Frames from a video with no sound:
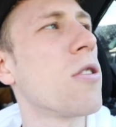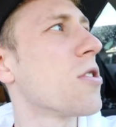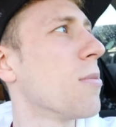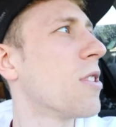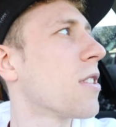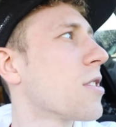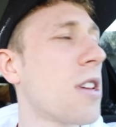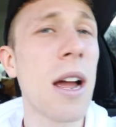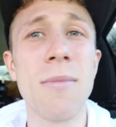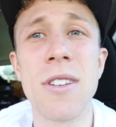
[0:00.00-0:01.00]
drive
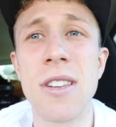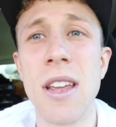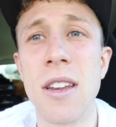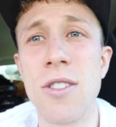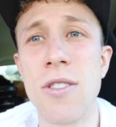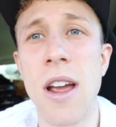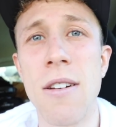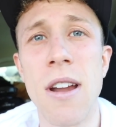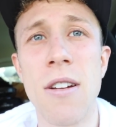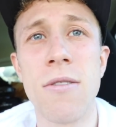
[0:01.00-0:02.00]
because no one was flying at
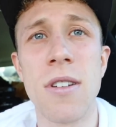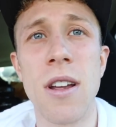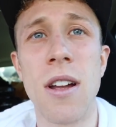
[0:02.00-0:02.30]
that point